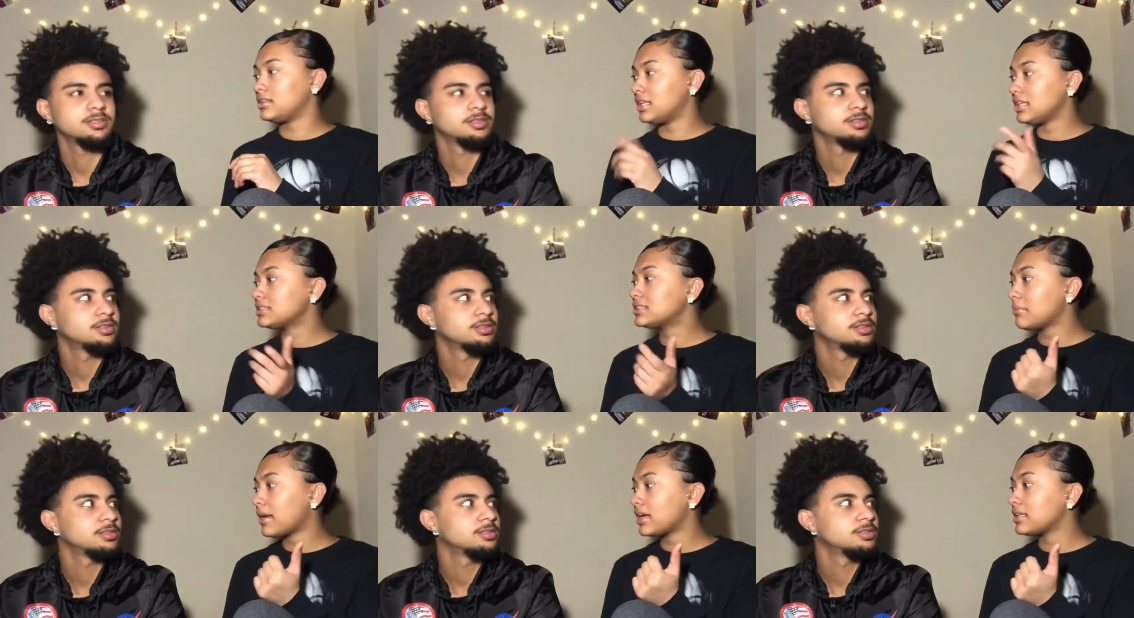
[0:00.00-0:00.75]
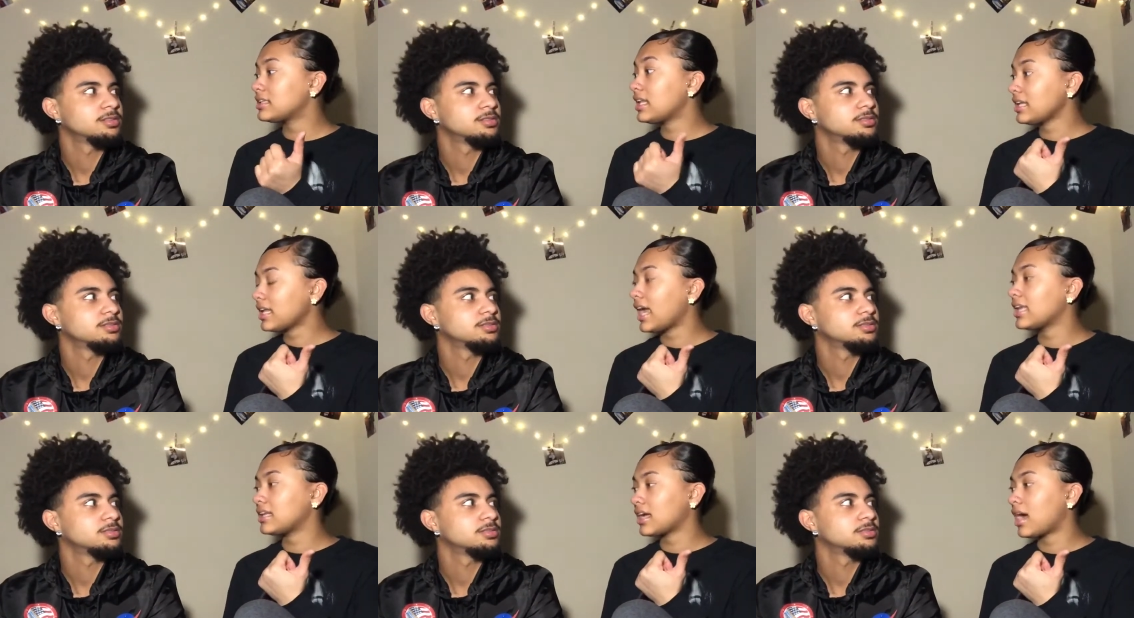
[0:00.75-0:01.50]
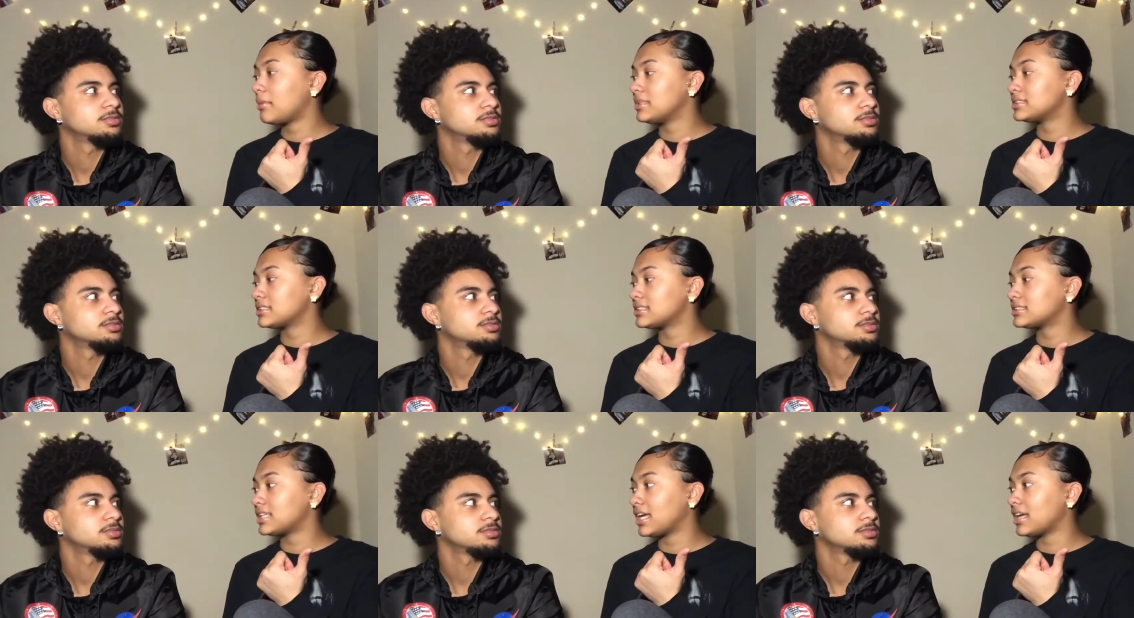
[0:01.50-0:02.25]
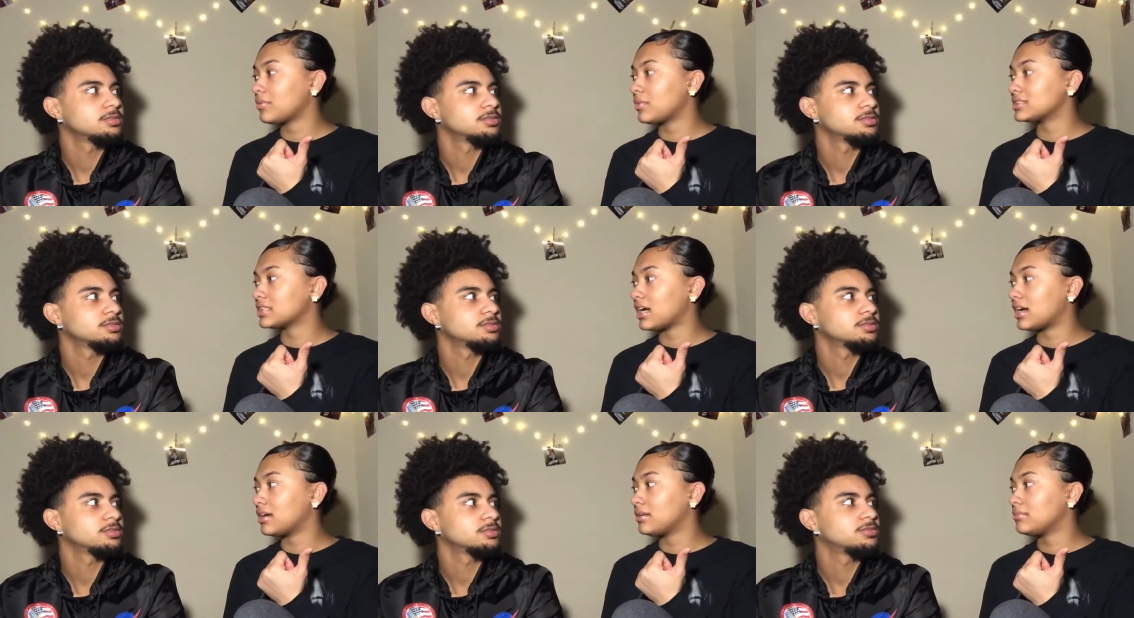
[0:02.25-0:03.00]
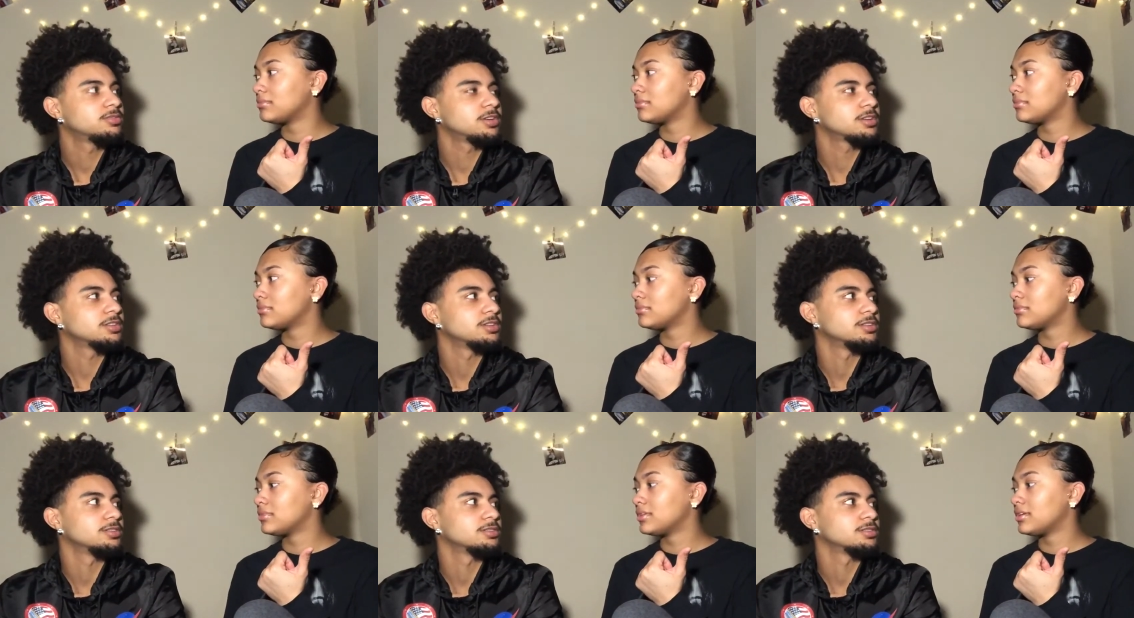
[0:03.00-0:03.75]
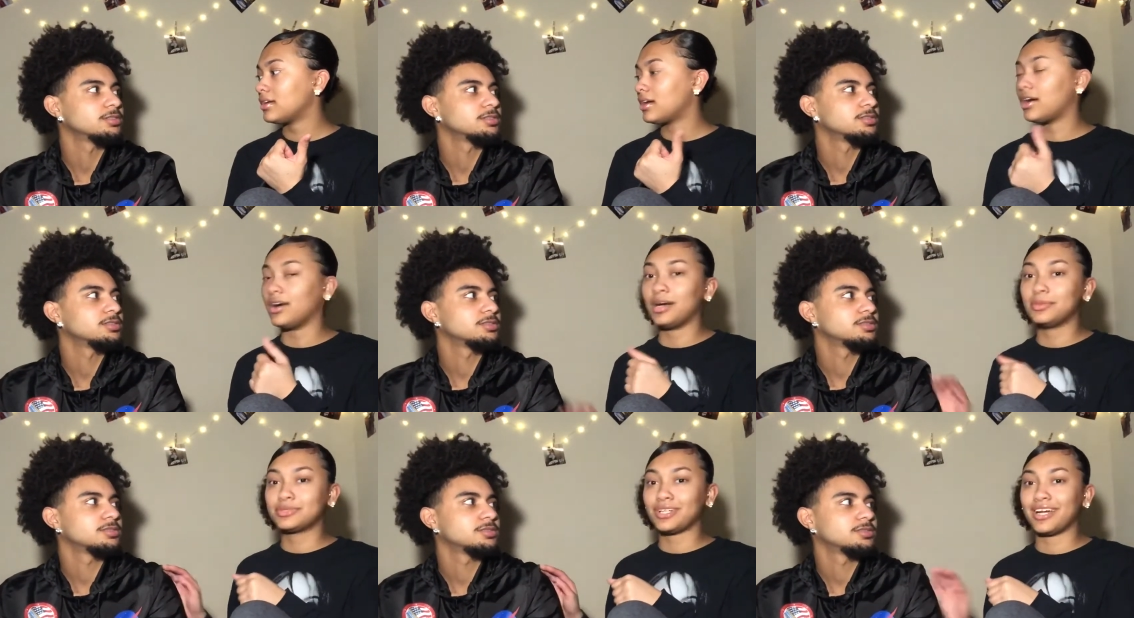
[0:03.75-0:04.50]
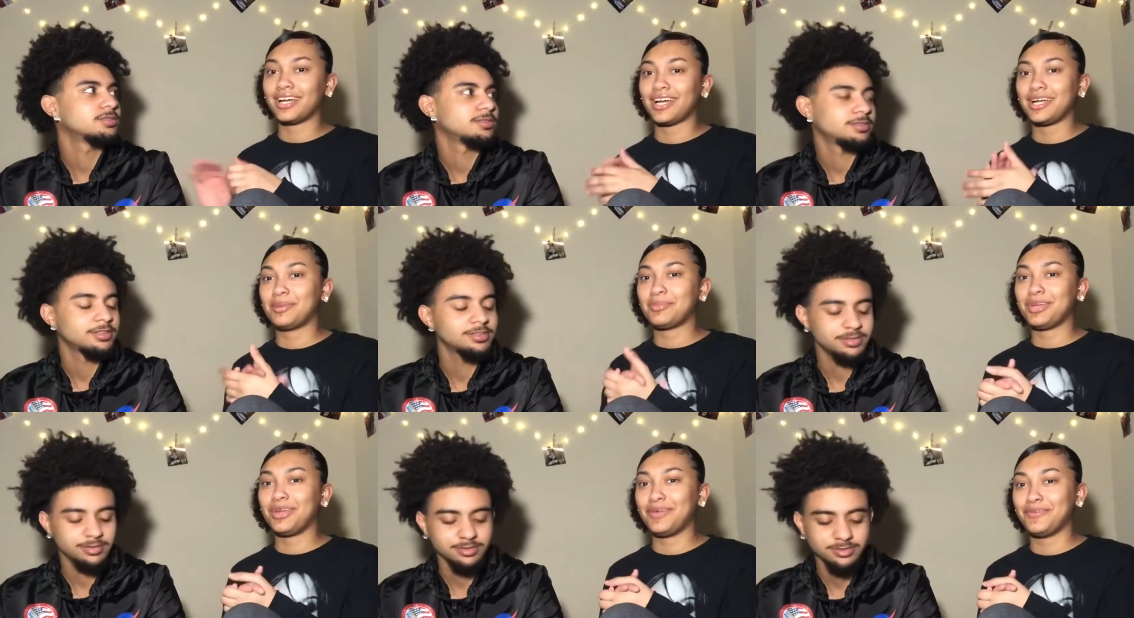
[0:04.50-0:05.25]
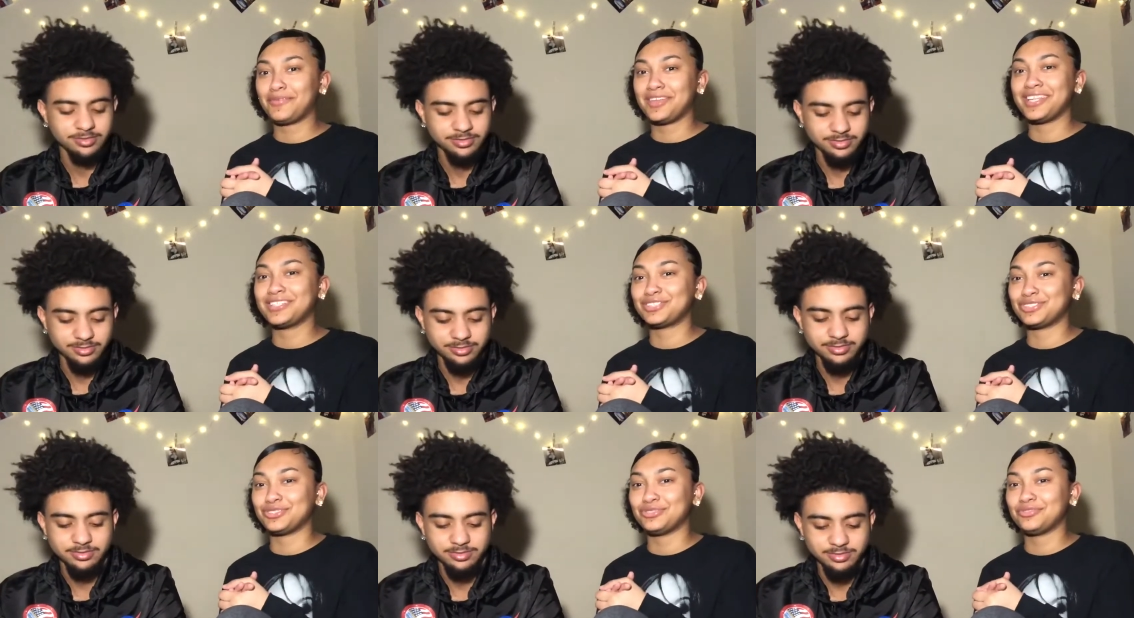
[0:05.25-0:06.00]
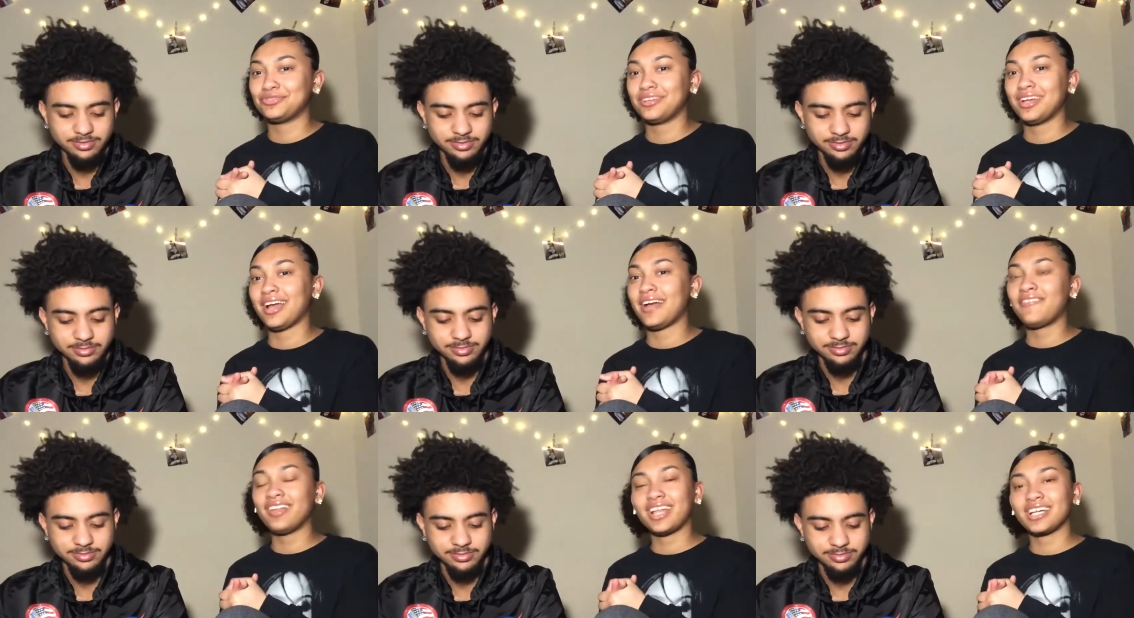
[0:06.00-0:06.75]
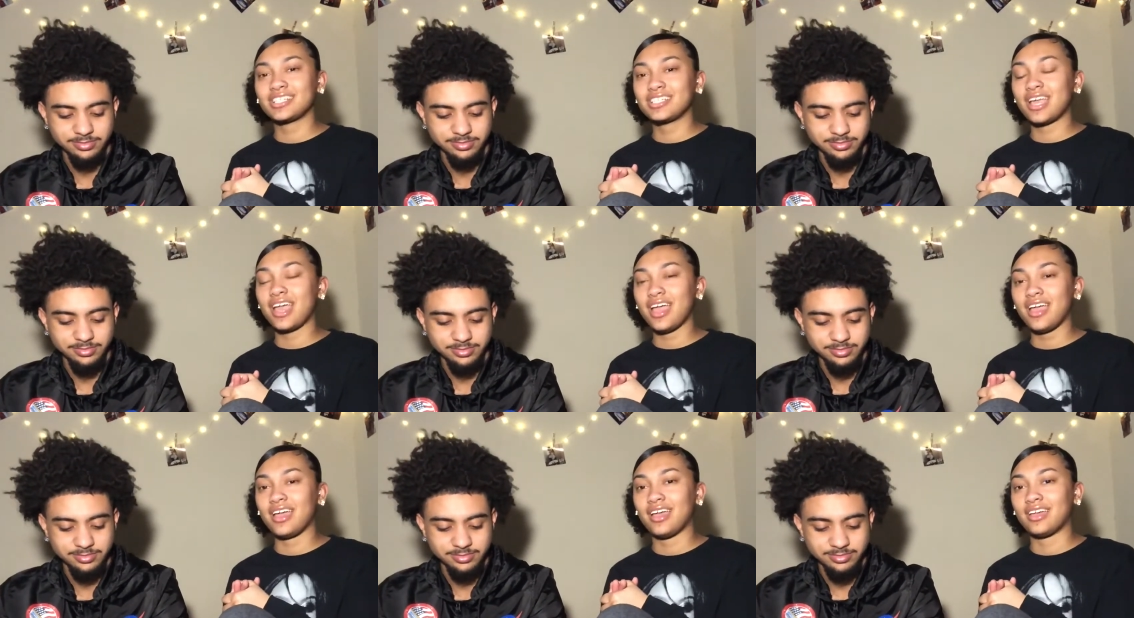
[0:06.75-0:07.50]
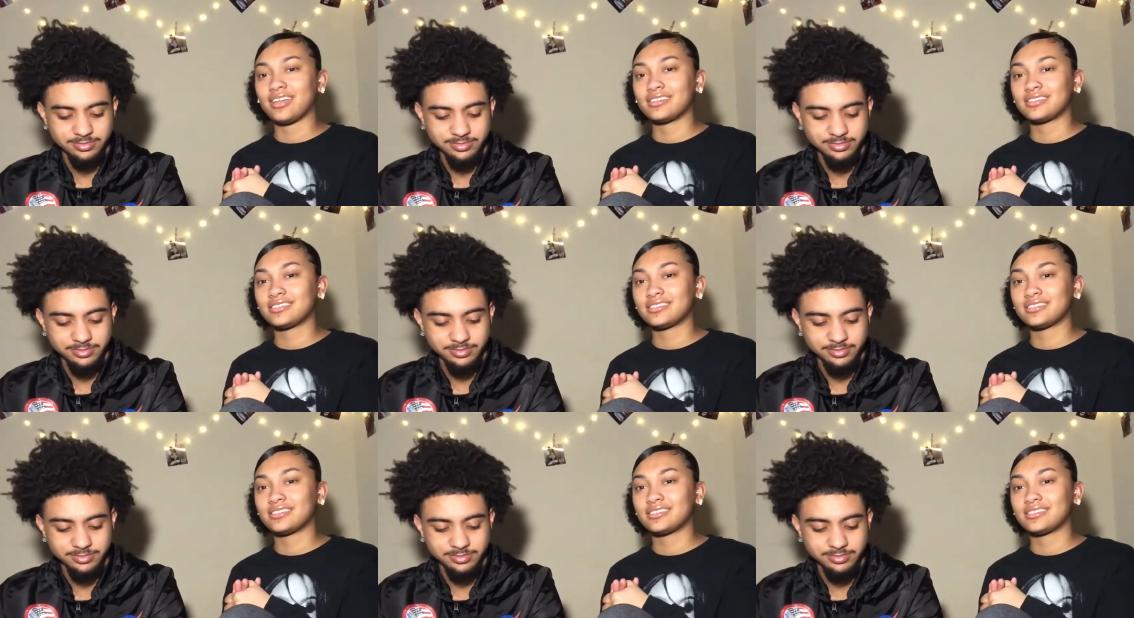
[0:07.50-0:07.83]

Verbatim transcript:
Speaker 1: Then somebody, then Kaylin called me Zyrtec one time. Fuck no. Oh, I'm sorry. I didn't mean to offend you. I feel like she has.